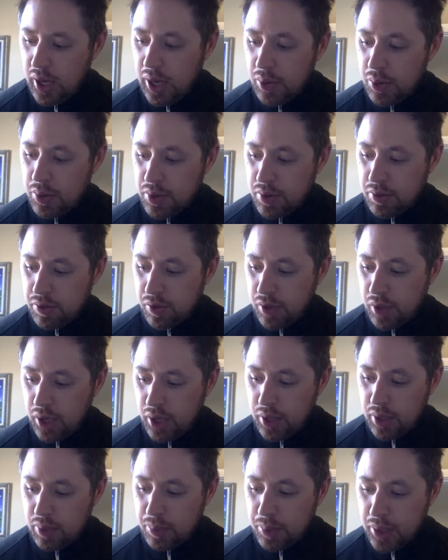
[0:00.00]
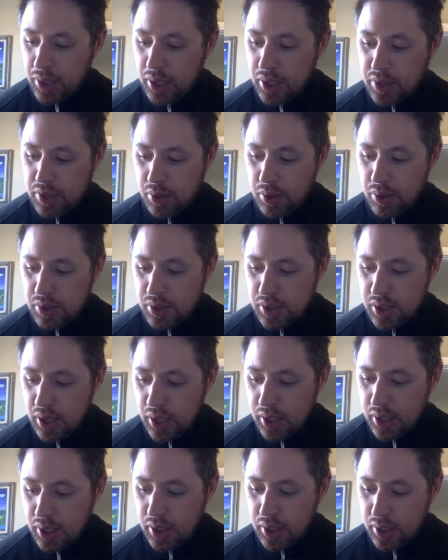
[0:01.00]
I was afraid because I was
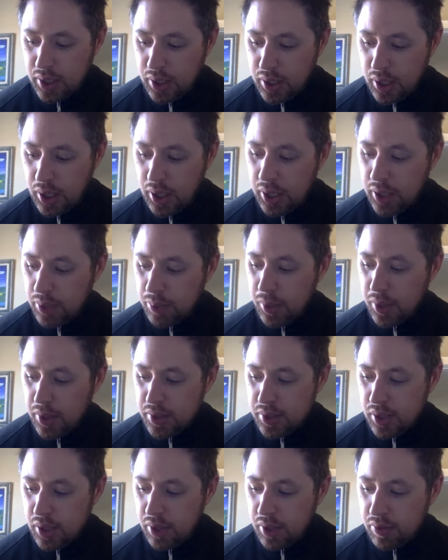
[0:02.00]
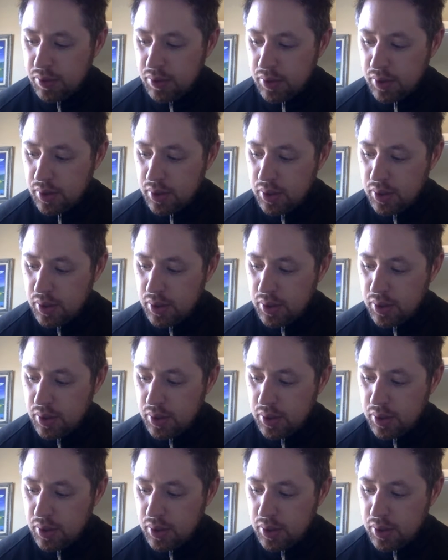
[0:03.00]
naked and I hid myself.